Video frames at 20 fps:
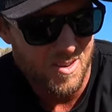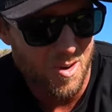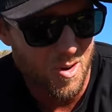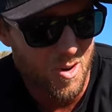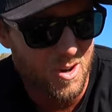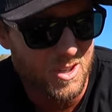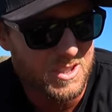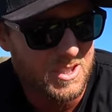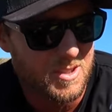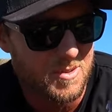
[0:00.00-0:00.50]

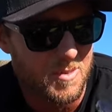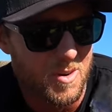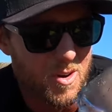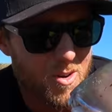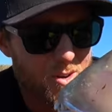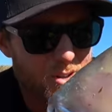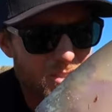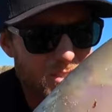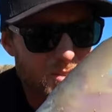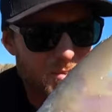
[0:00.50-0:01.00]
Awesome,
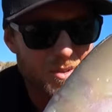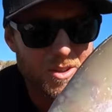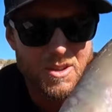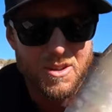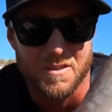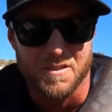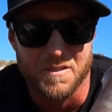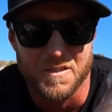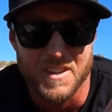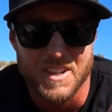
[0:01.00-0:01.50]
awesome
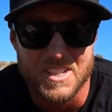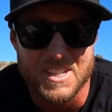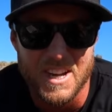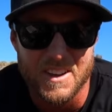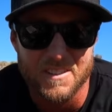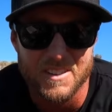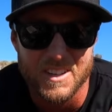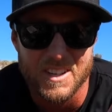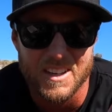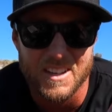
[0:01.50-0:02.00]
looking fish.
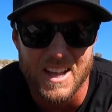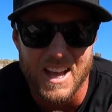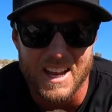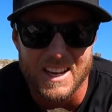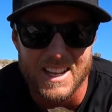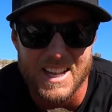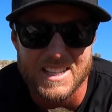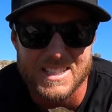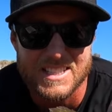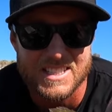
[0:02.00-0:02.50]
Have a look at
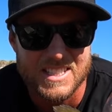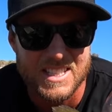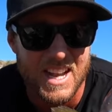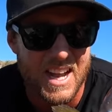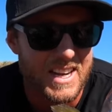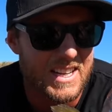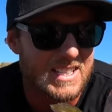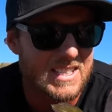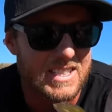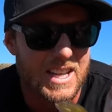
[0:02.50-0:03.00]
that. Let's
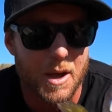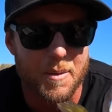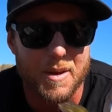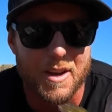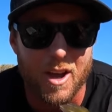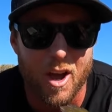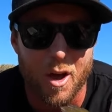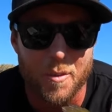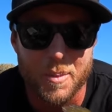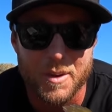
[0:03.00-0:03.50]
cut his
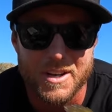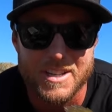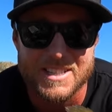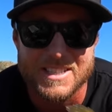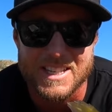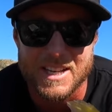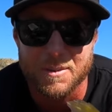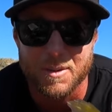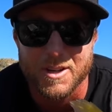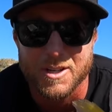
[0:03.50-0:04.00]
stomach open and
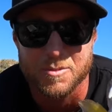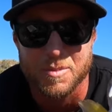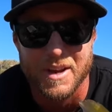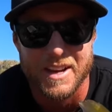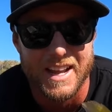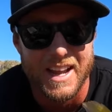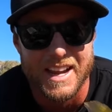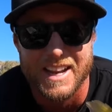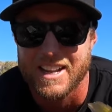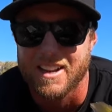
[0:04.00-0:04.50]
see what he's
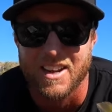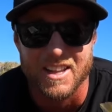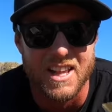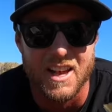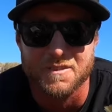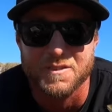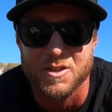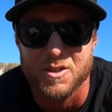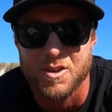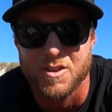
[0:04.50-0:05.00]
been eating. I
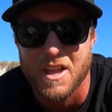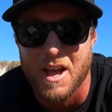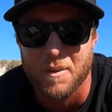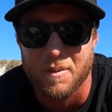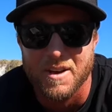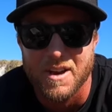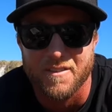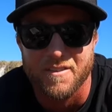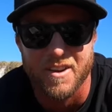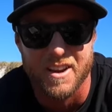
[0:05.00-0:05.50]
love to do that
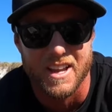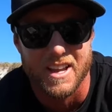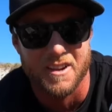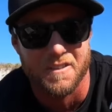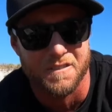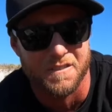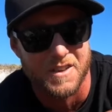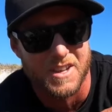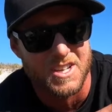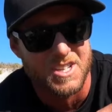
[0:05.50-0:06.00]
whenever I get
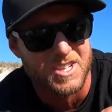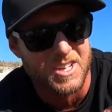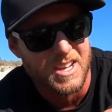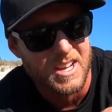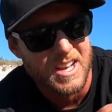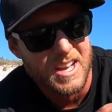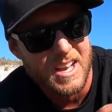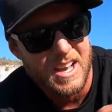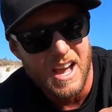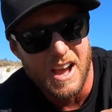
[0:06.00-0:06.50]
a fish.
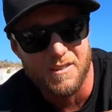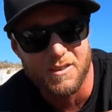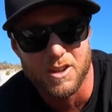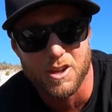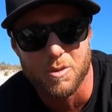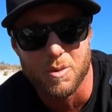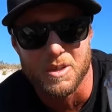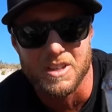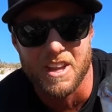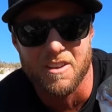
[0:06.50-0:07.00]
Have a
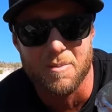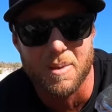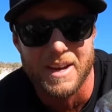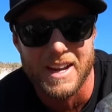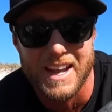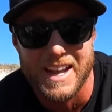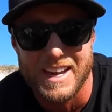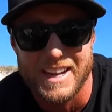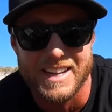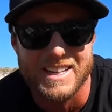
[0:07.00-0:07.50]
look what they've
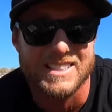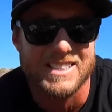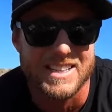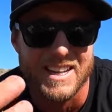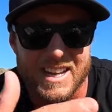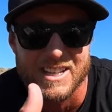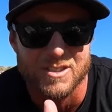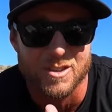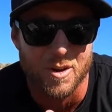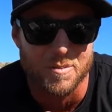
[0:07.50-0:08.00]
been eating. So
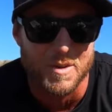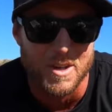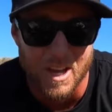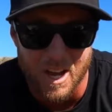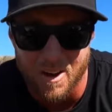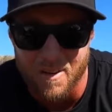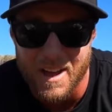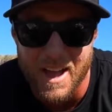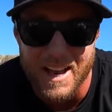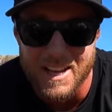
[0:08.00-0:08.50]
next time you
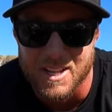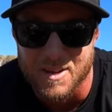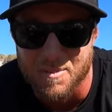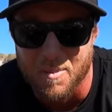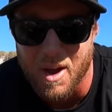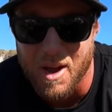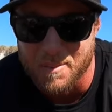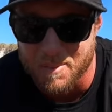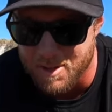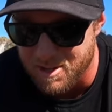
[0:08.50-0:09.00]
go out, you
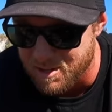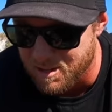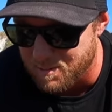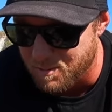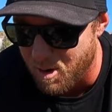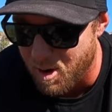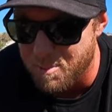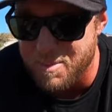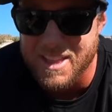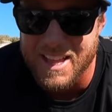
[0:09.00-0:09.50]
might be
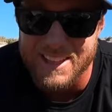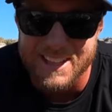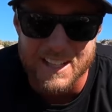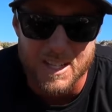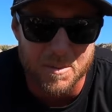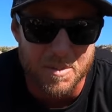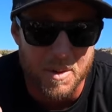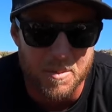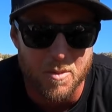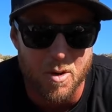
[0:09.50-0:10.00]
that
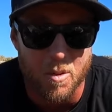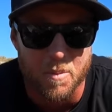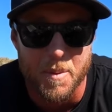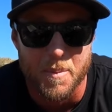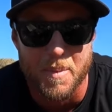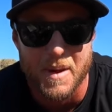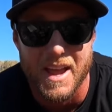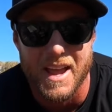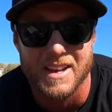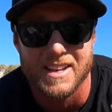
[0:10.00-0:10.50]
little bit more
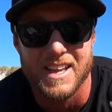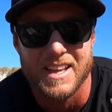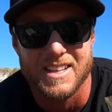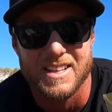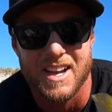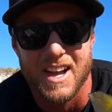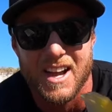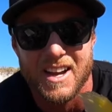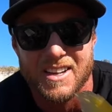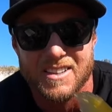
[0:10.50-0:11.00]
prepared to
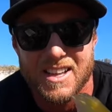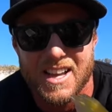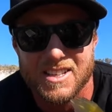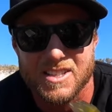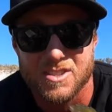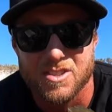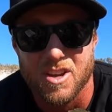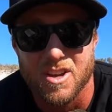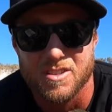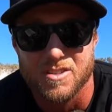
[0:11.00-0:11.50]
target
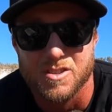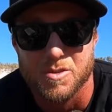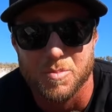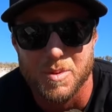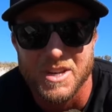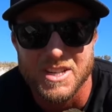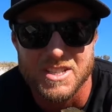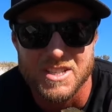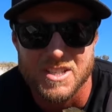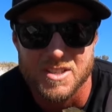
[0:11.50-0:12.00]
that certain
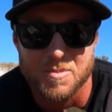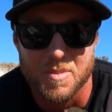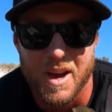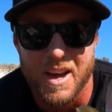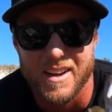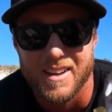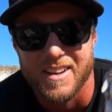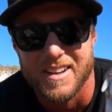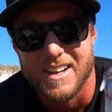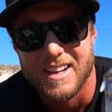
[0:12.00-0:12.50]
species,
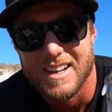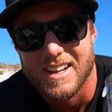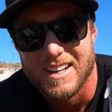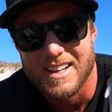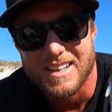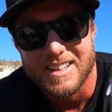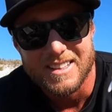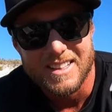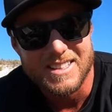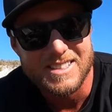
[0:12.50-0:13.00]
but
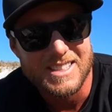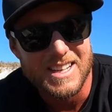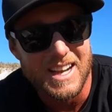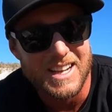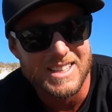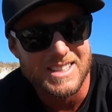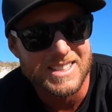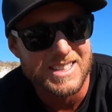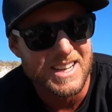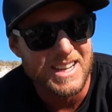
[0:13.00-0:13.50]
let's
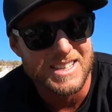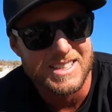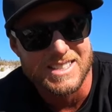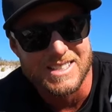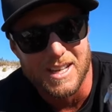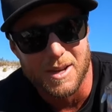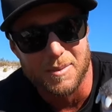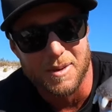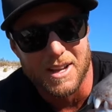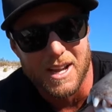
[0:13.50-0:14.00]
cut his
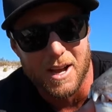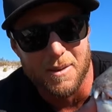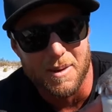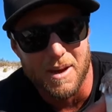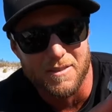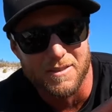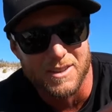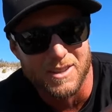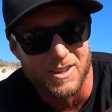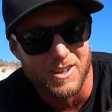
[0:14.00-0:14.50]
stomach up.
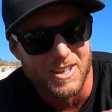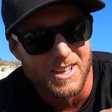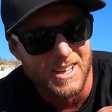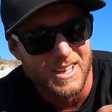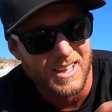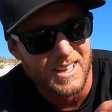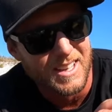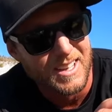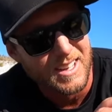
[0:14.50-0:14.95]
Have a look.